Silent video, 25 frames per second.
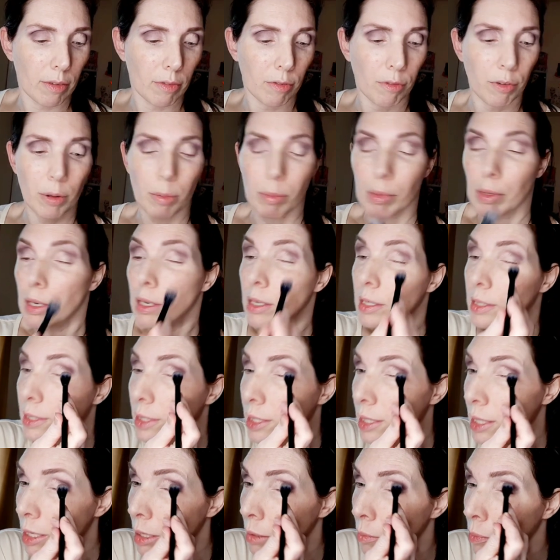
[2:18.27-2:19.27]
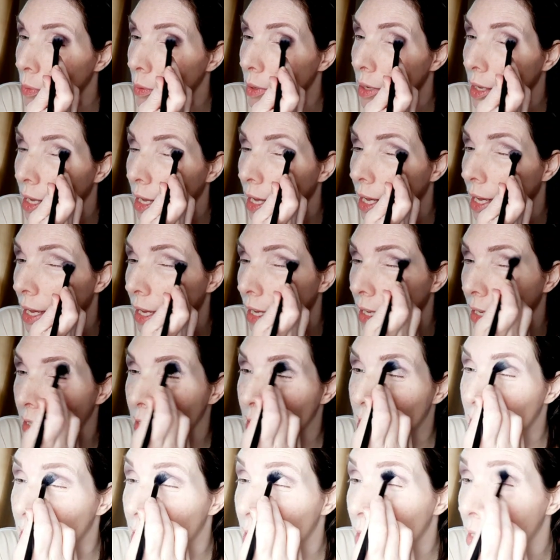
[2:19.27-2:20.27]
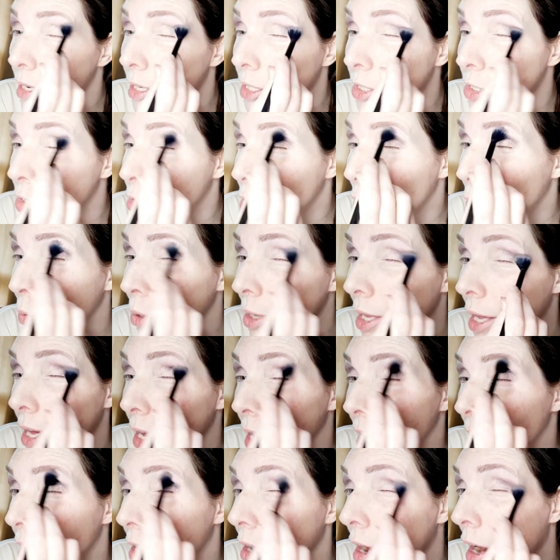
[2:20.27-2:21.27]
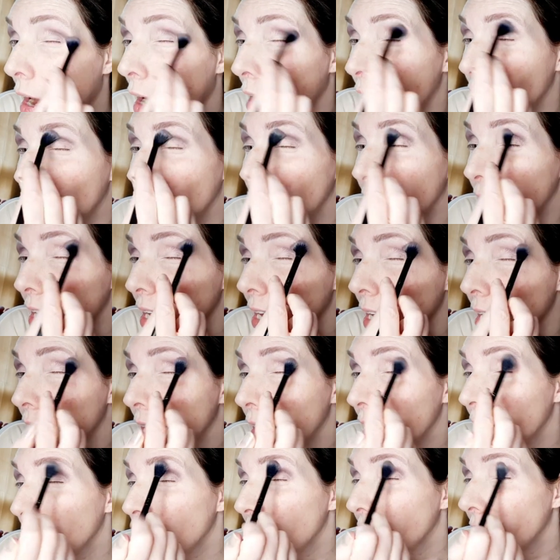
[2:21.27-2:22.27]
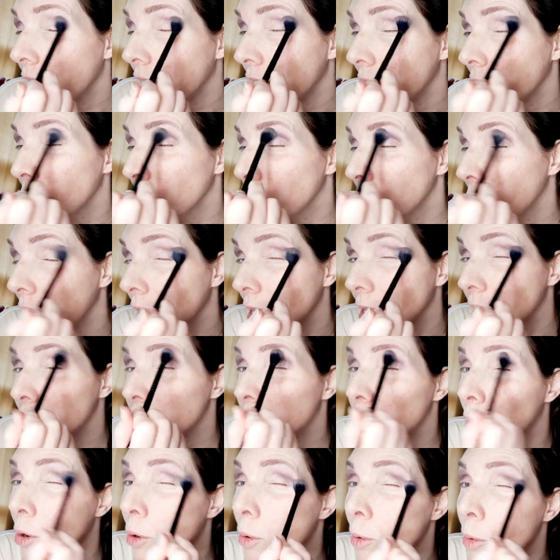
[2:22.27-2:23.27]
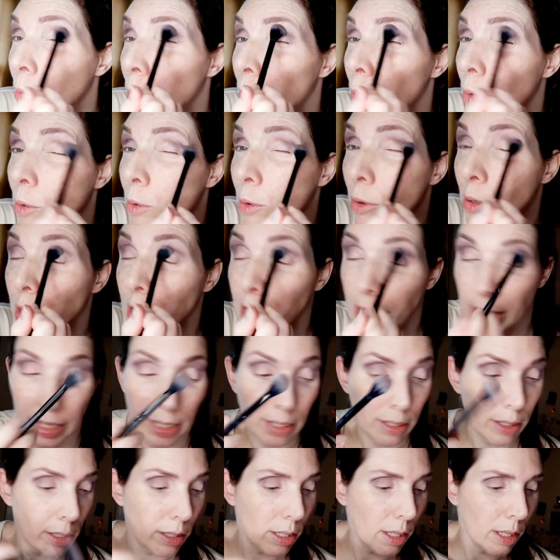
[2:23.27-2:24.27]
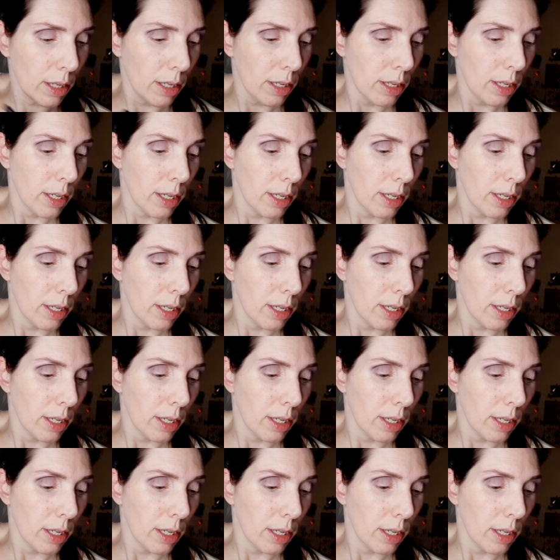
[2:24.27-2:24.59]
from a sleep and choking and coughing and it being this whole ordeal.